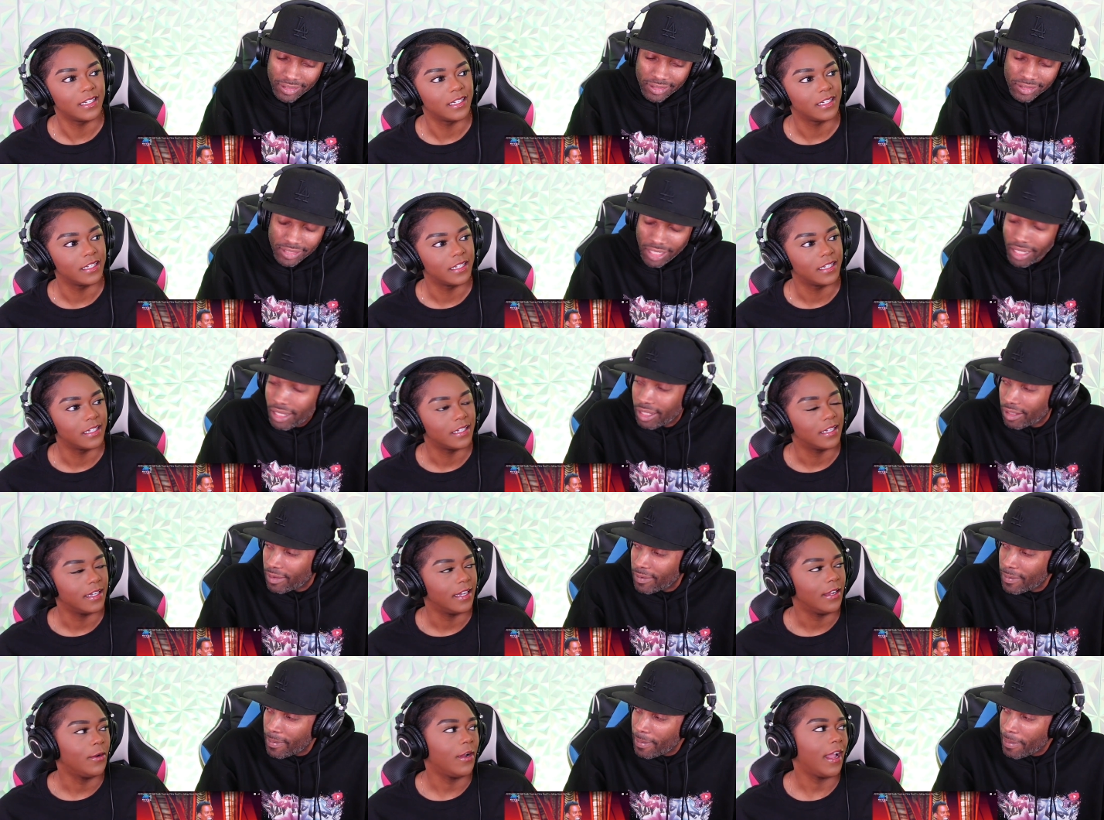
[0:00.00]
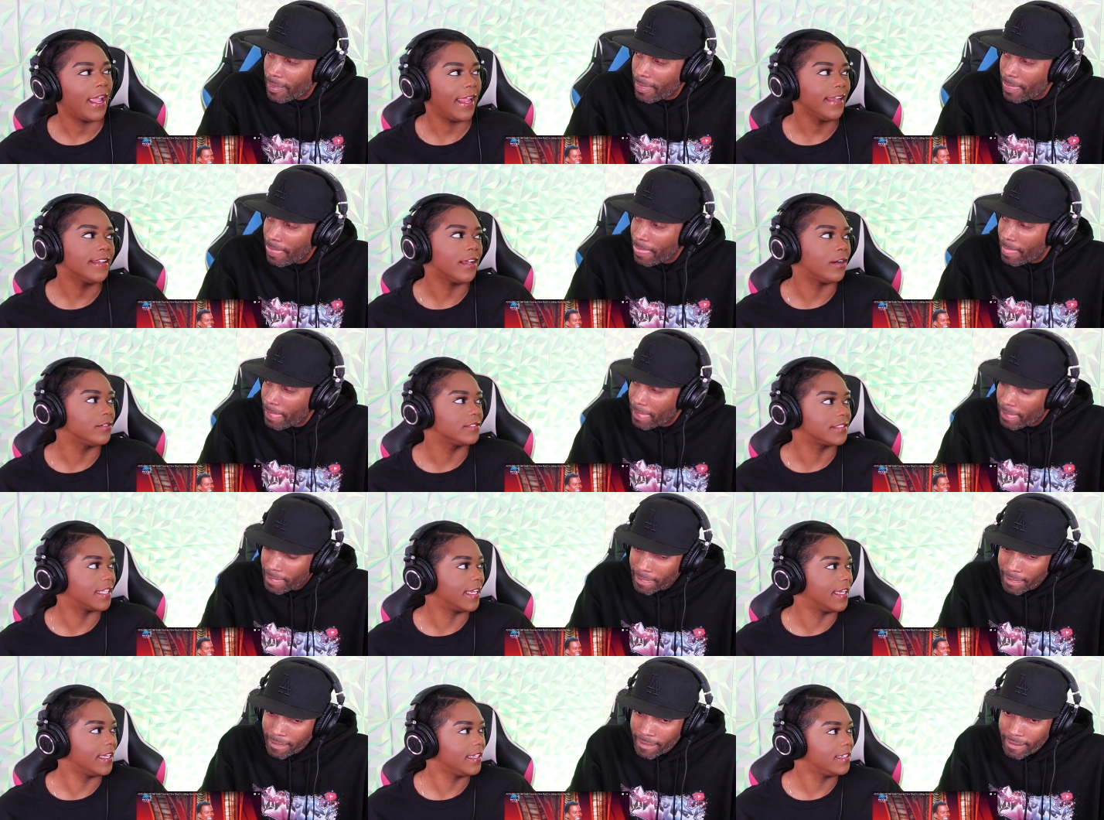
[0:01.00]
Speaker 1: Yeah. He knows
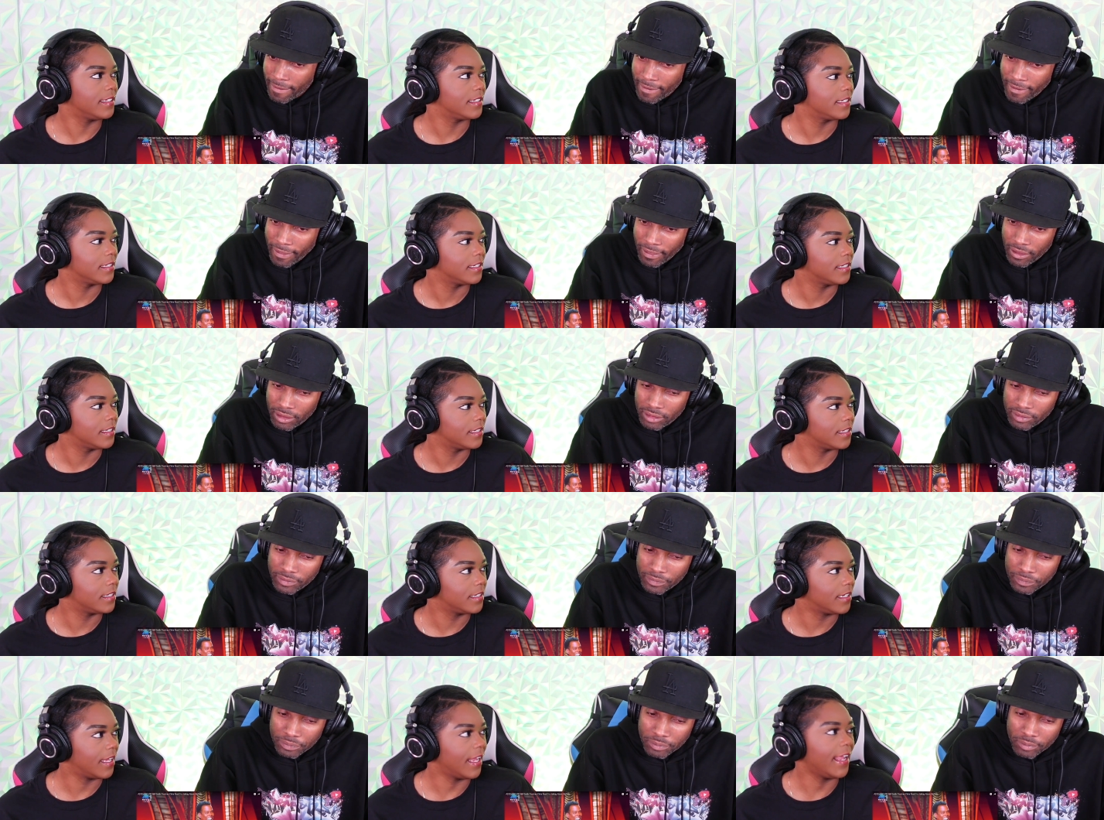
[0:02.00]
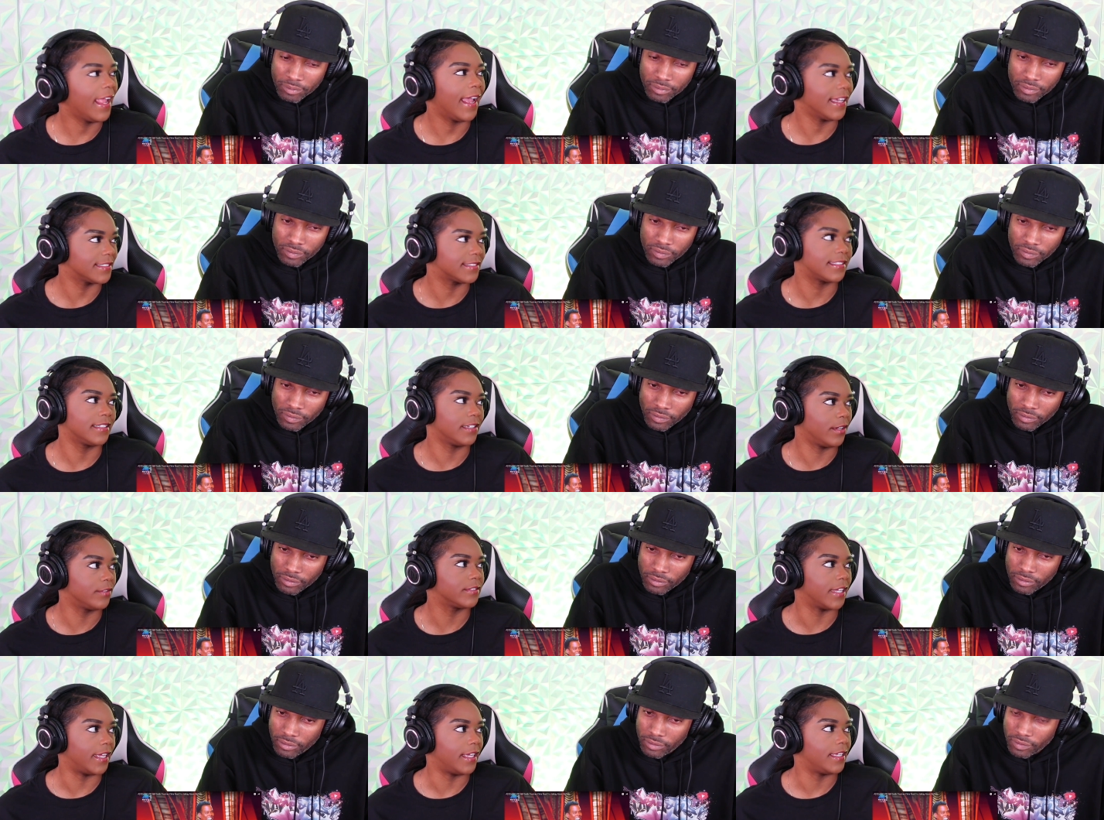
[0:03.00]
that. He has to know
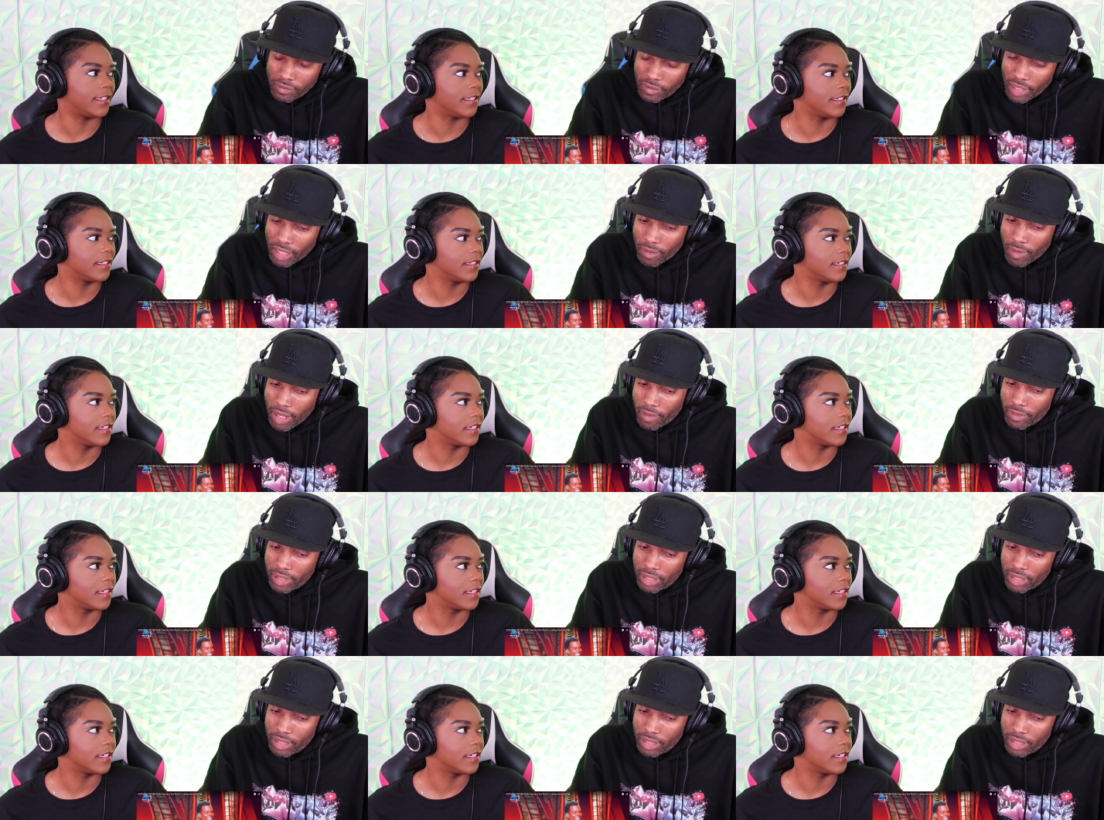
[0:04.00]
that.
Speaker 2: Yeah, why would